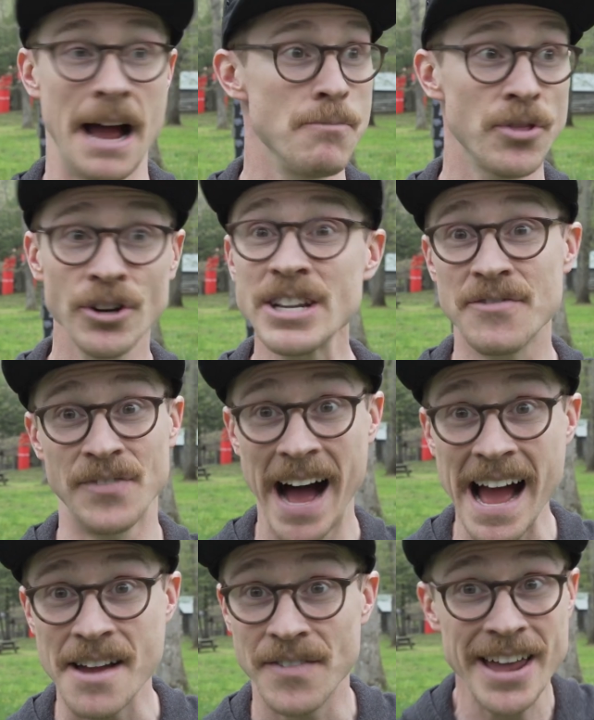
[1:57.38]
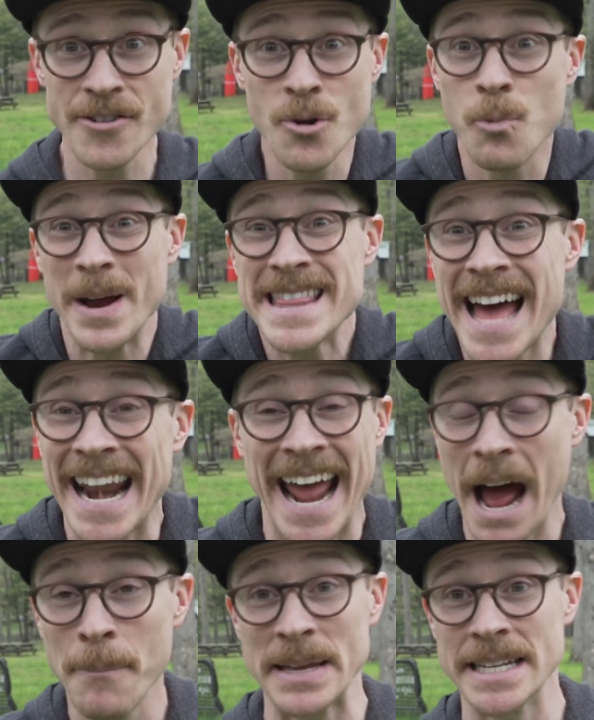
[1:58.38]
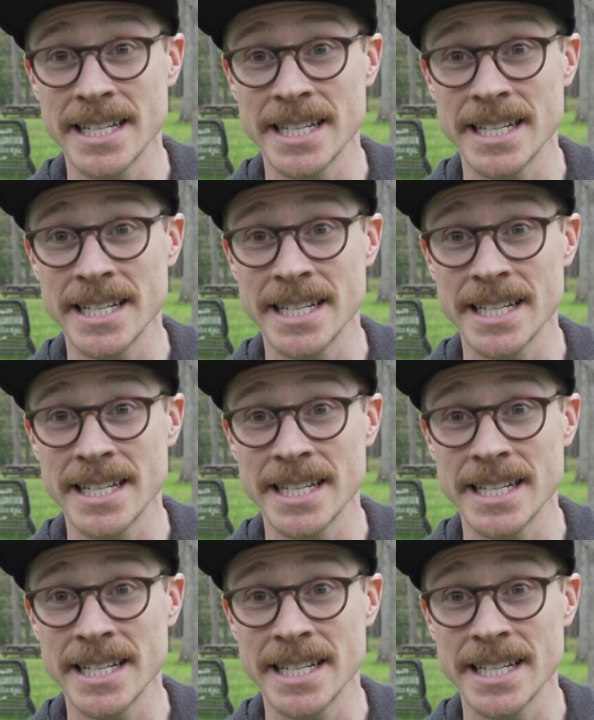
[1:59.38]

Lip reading: I'm 35. I don't know when that happened.